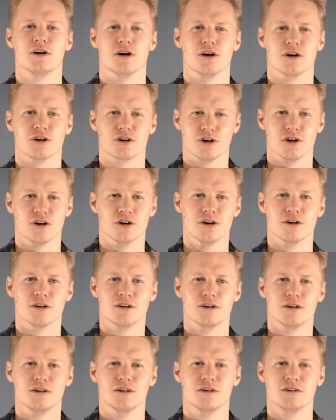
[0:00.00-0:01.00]
occurred.
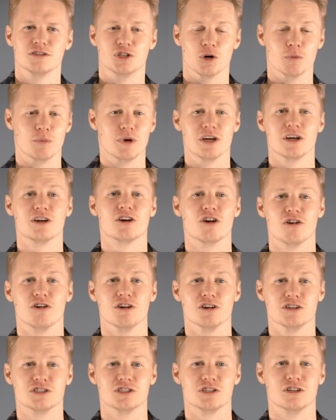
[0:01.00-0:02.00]
So be
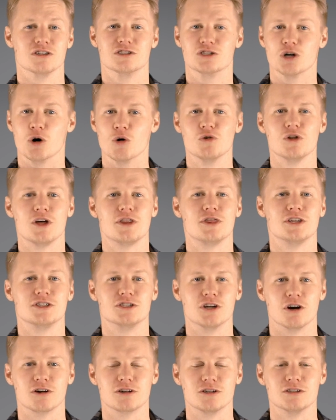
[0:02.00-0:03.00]
encouraged. Don't let the
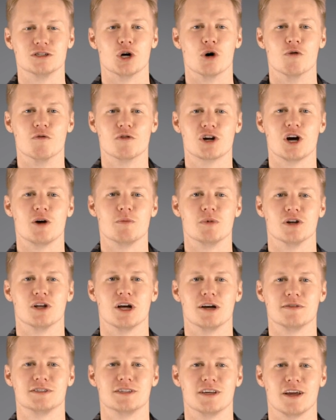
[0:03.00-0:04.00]
darkness overcome your
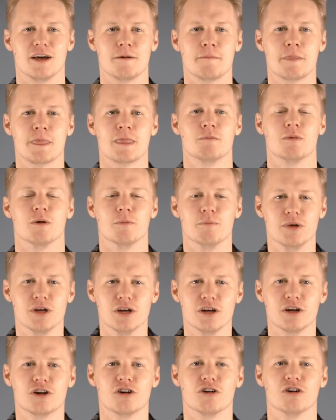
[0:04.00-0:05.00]
life today, but
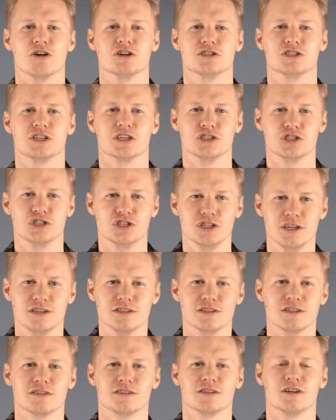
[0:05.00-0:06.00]
be encouraged that
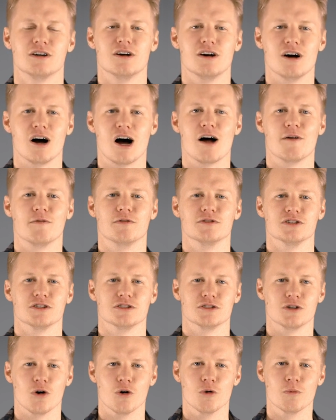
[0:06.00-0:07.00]
Jesus offers
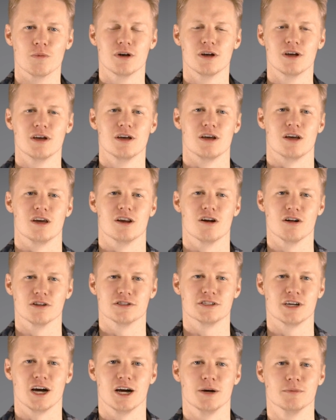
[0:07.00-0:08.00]
us hope in all
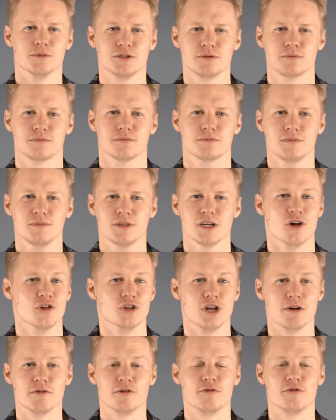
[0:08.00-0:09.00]
times. I'll
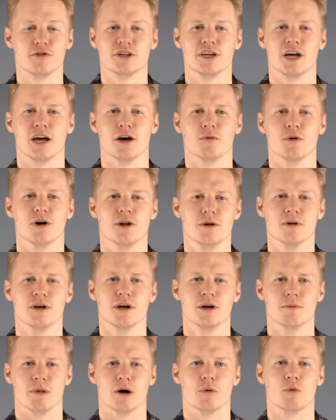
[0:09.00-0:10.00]
never forget when
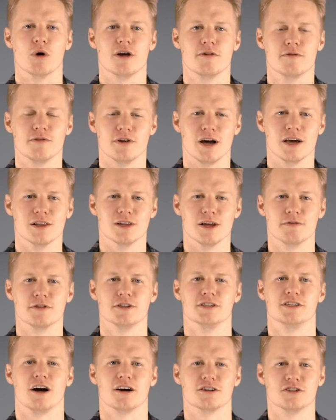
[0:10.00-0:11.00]
my wife and I left
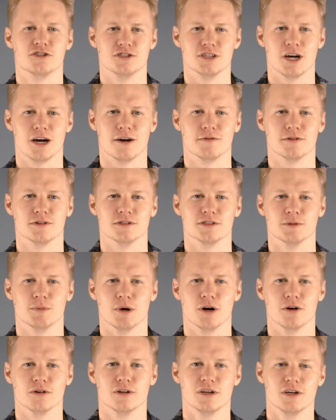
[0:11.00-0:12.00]
the doctor's office
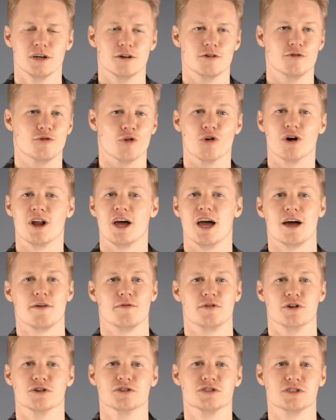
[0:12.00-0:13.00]
about
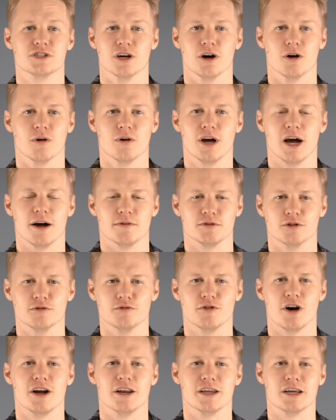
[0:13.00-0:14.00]
4.5 years ago after
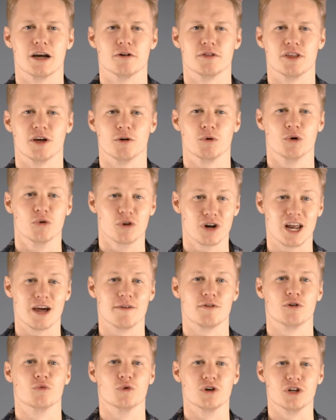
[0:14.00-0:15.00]
finding out that we were gonna
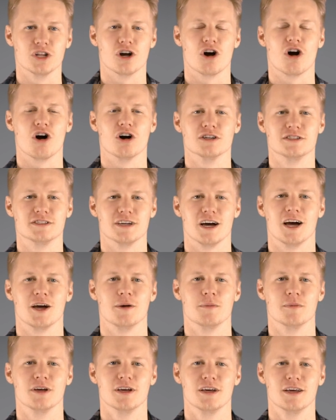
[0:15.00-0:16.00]
have a really hard
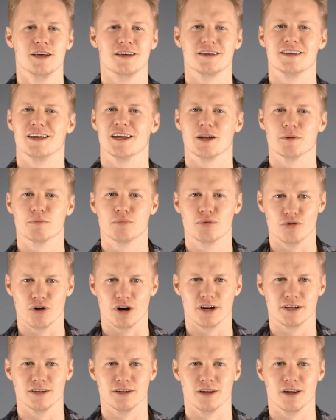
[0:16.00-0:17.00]
time getting
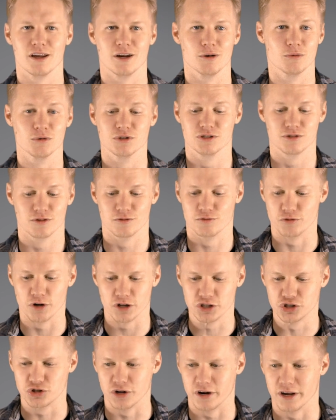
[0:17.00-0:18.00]
pregnant. And it was
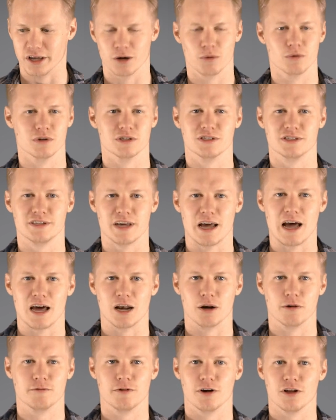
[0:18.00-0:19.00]
frustrating, it was
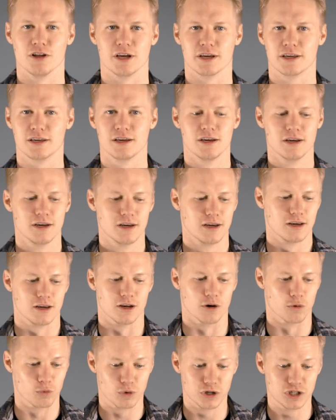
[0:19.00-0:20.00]
sad. It felt like,
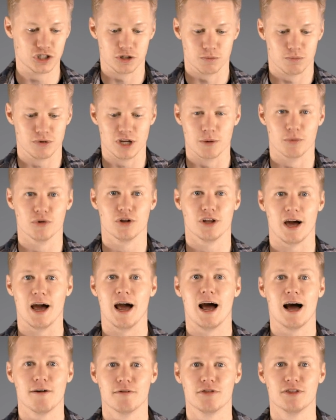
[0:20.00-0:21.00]
you know, we should be able to
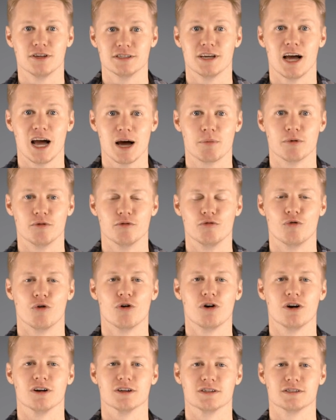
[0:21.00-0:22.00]
have this happen
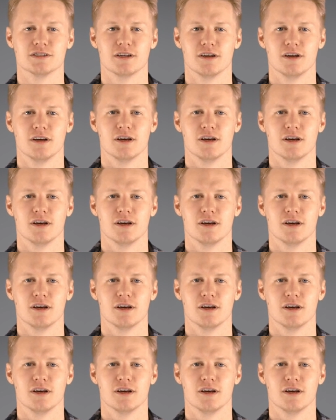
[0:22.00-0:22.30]
for us.